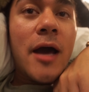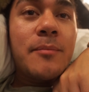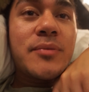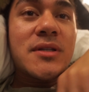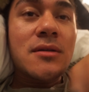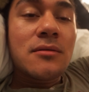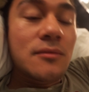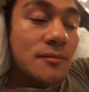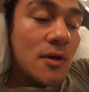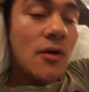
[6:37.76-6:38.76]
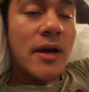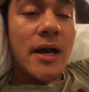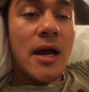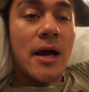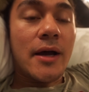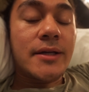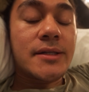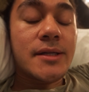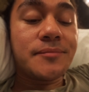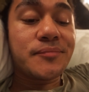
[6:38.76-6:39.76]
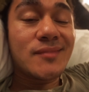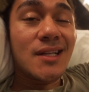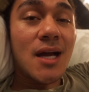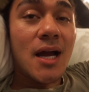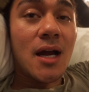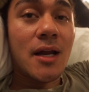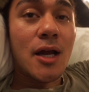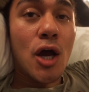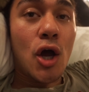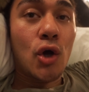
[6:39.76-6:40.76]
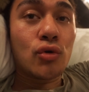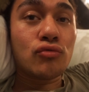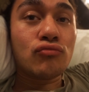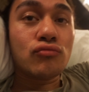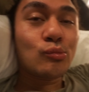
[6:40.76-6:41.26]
vibes. Okay guys, I gotta go.